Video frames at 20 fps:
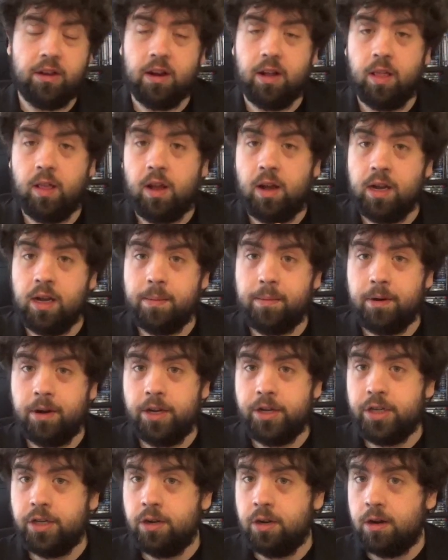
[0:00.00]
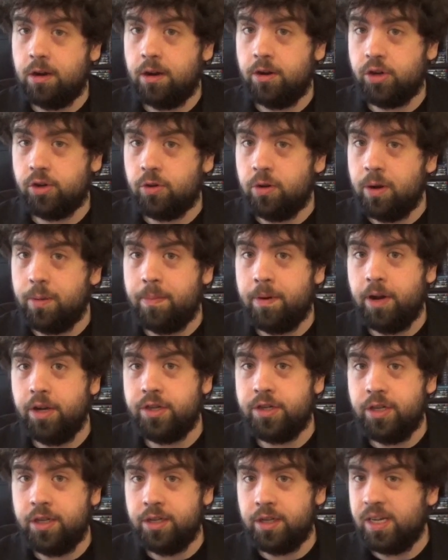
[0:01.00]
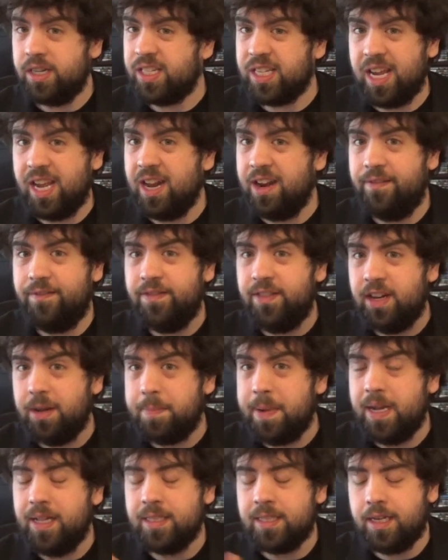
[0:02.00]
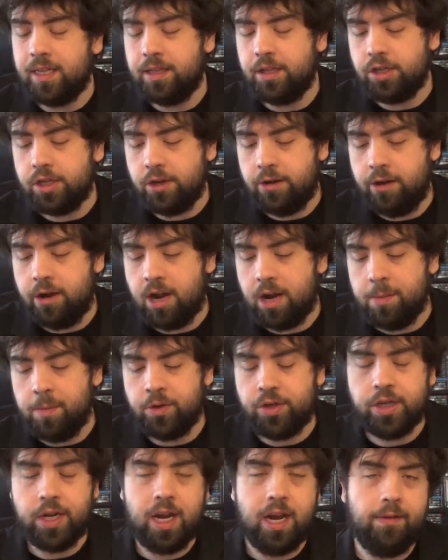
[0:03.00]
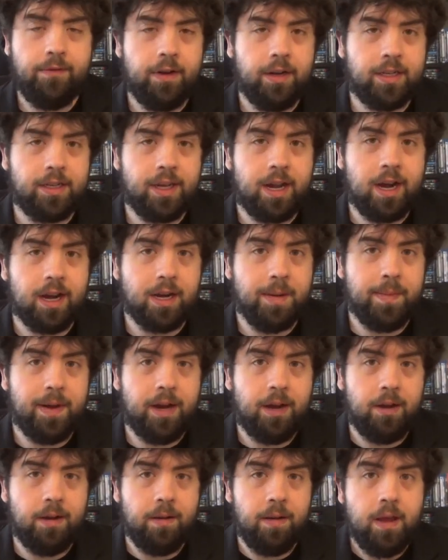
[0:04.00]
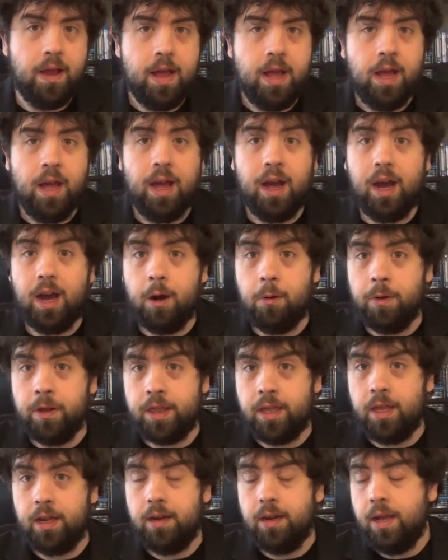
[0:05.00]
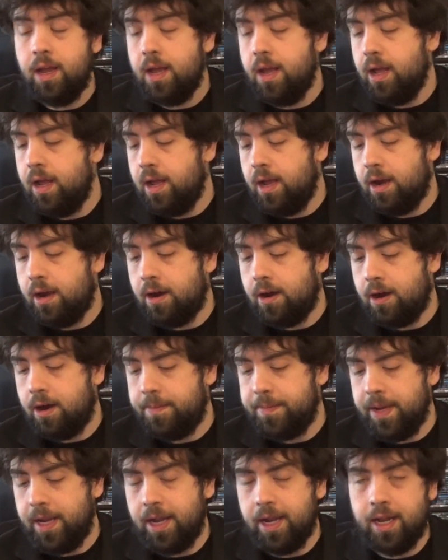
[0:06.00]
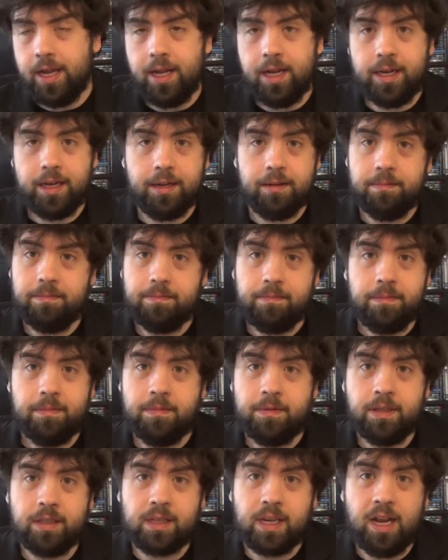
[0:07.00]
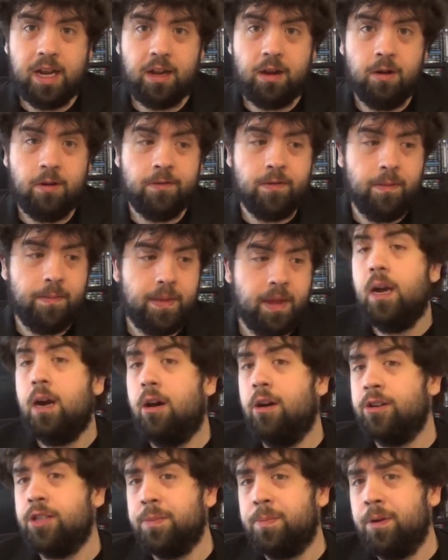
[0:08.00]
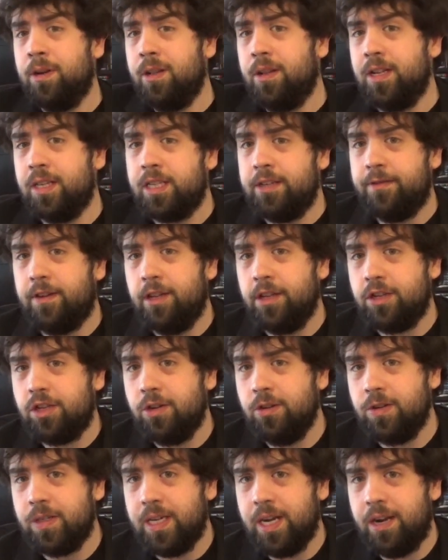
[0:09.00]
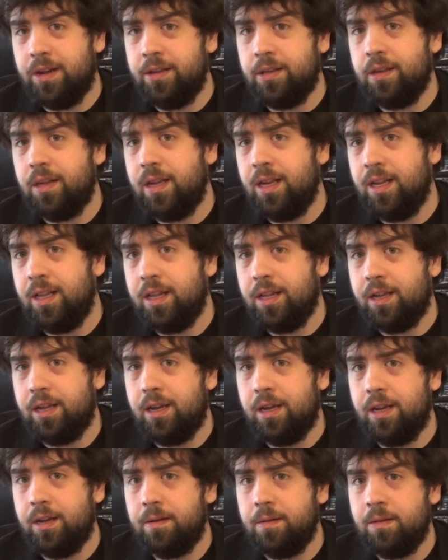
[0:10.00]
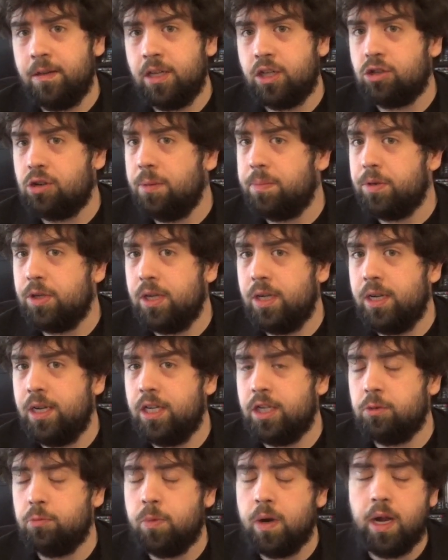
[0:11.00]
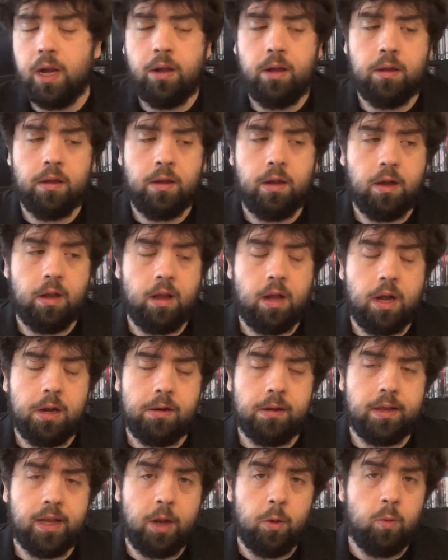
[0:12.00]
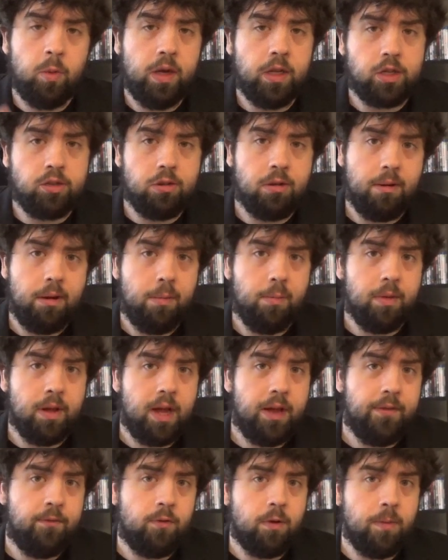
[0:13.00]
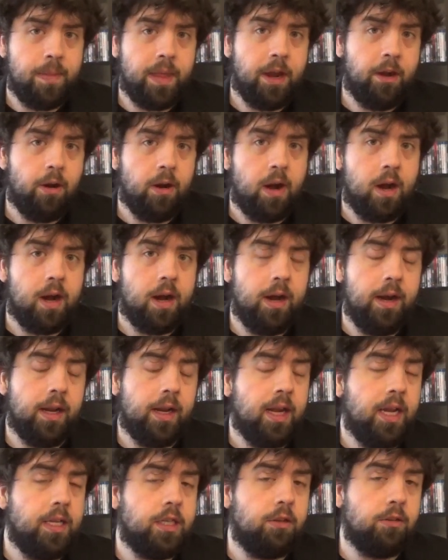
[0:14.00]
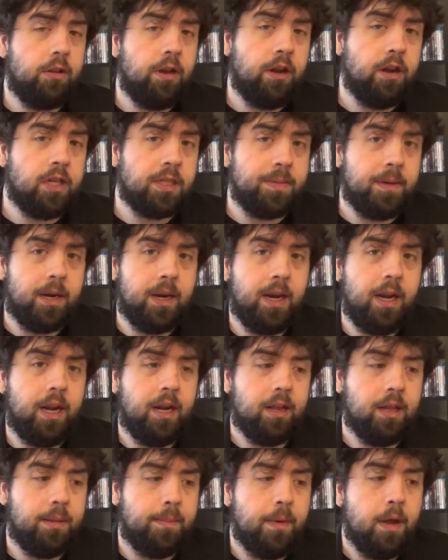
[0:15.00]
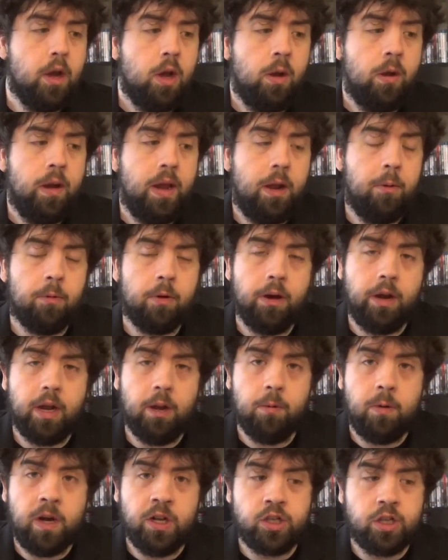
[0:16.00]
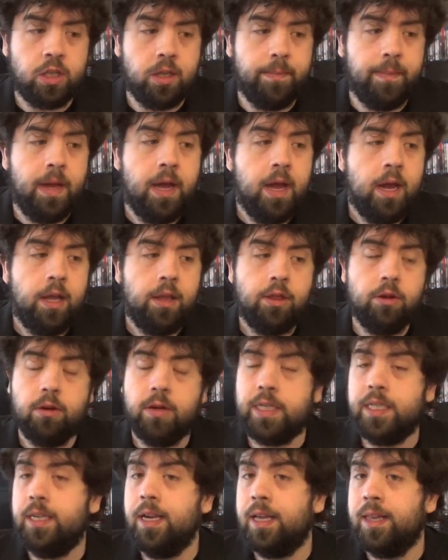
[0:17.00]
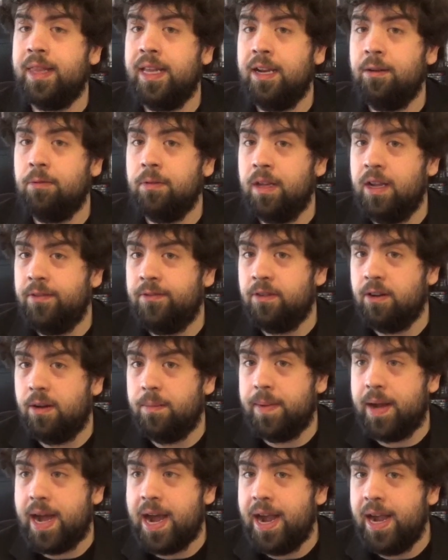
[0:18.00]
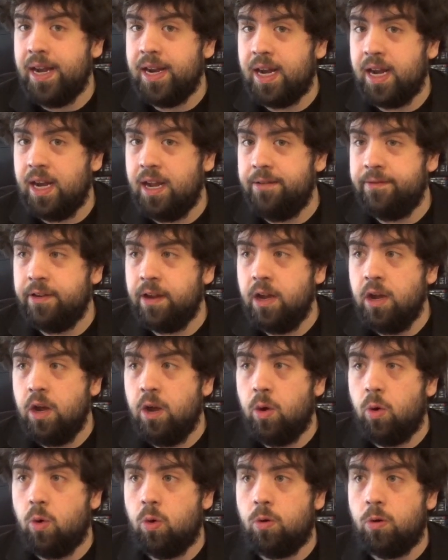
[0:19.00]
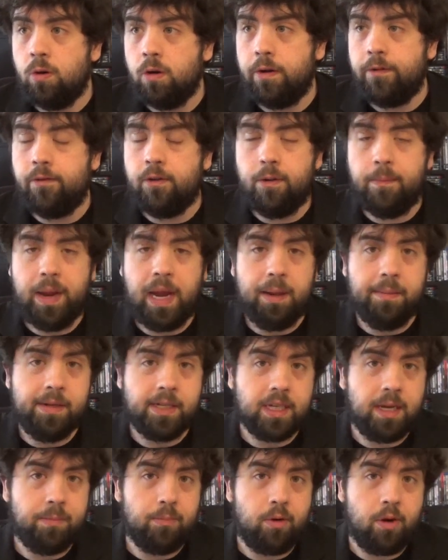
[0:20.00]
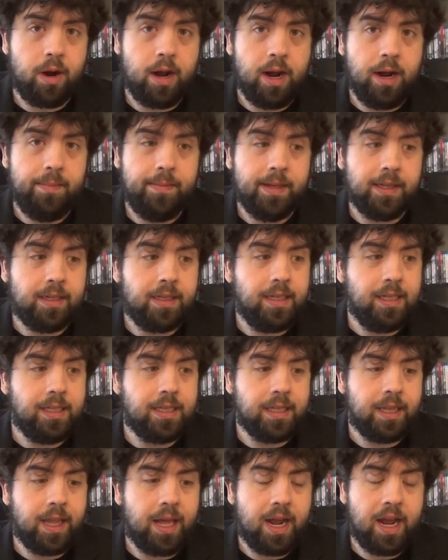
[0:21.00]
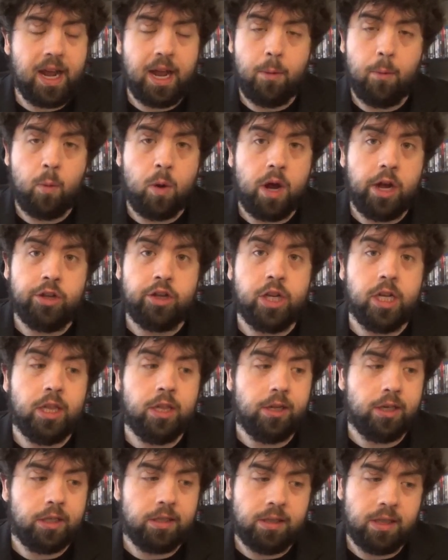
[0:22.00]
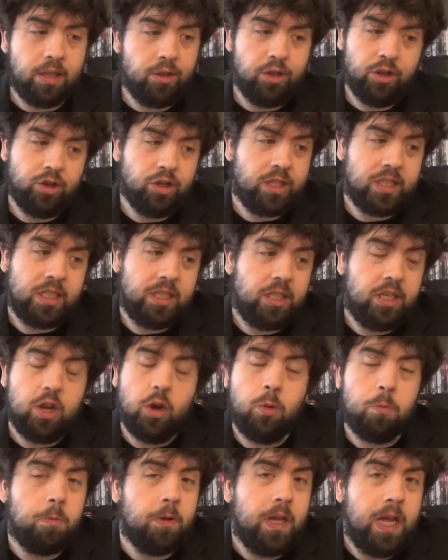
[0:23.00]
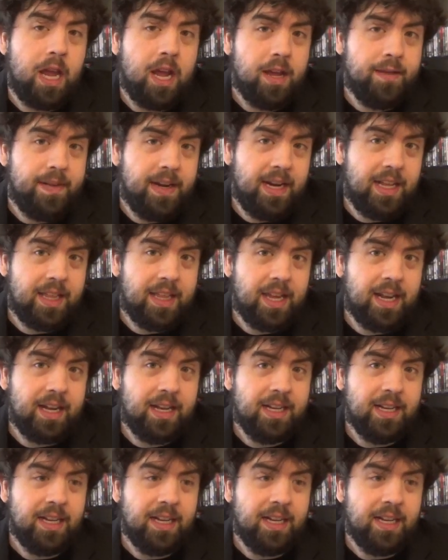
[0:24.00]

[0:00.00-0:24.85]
a long impression or a short impression. It just kind of depends on the show and how much I have to talk about with it, and just kind of go from there. I'll also put a list of all the shows down in the description as well, along with like what streaming platform they're on, in case you're curious about any of them and where you can watch them. There's nothing really from High Dive or from Amazon Prime this season that I'm watching. They just don't really have anything.